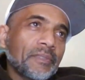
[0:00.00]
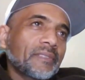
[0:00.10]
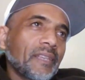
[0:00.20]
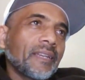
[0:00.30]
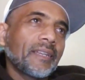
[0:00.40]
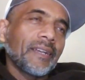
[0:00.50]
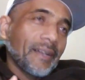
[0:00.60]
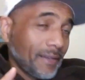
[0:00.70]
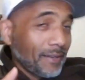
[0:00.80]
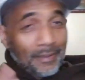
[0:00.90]
mistake,
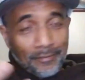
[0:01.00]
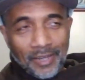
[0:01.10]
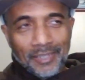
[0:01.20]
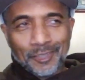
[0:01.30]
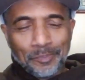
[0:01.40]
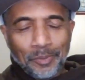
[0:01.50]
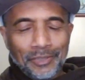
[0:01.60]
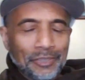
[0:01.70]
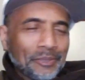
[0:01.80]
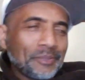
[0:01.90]
if I could just
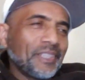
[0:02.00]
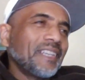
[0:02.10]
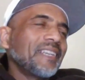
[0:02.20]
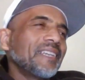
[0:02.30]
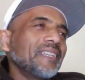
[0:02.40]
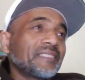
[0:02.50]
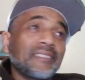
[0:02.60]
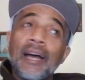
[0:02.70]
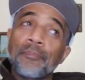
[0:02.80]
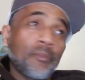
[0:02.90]
put two, is
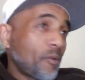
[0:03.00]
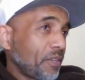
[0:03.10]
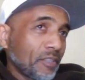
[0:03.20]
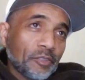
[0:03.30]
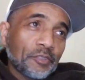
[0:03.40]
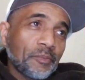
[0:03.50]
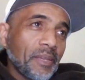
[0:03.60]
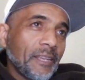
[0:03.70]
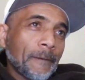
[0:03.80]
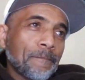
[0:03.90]
not promoting on social
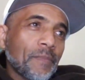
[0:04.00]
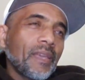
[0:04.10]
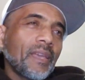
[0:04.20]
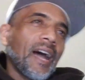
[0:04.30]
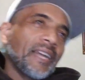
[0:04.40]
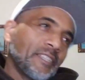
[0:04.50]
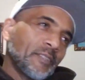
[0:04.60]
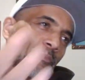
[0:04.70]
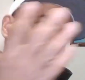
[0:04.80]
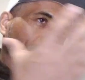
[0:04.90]
media. I
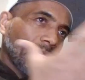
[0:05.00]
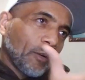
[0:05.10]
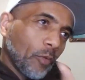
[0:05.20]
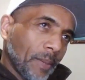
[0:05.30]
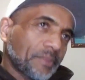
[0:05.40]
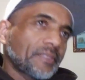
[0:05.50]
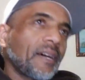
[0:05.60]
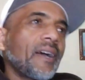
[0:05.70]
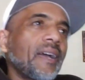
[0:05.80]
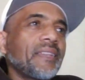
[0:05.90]
did more like
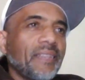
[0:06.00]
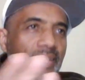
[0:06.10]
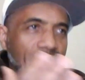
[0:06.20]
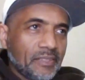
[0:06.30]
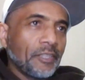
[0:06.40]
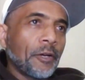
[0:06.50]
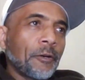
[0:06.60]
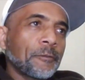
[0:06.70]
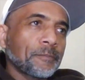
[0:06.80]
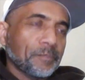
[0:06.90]
website and
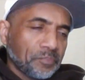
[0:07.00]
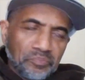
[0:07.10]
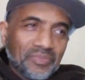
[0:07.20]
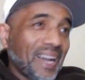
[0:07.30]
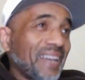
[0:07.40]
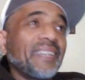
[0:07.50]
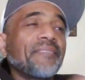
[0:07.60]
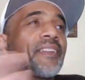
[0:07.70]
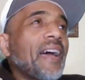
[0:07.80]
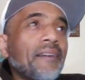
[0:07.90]
SEO. I didn't
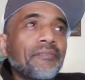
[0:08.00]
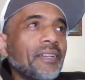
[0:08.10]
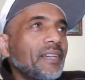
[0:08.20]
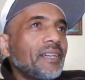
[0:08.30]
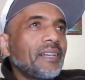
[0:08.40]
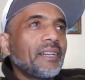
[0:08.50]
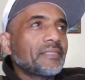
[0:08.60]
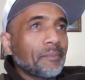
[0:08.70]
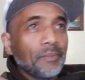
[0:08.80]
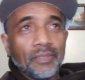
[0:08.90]
even have
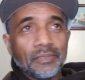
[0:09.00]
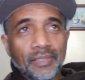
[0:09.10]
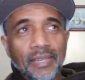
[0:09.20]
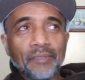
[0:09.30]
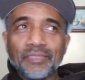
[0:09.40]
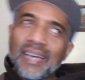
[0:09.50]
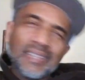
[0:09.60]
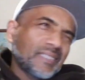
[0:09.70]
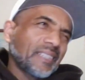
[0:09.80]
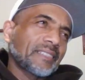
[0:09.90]
some of these accounts. I
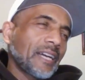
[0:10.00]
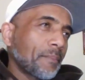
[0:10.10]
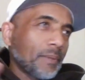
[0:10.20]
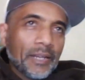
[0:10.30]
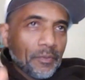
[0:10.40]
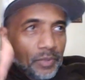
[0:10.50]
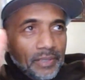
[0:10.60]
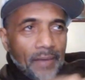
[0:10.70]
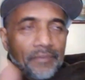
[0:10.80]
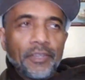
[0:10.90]
had a TikTok, but I didn't
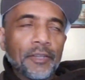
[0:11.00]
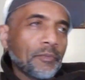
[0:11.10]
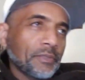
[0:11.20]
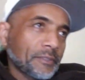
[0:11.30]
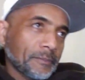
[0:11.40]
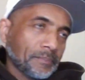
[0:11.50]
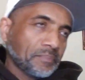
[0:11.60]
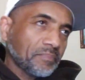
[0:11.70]
really have the other ones.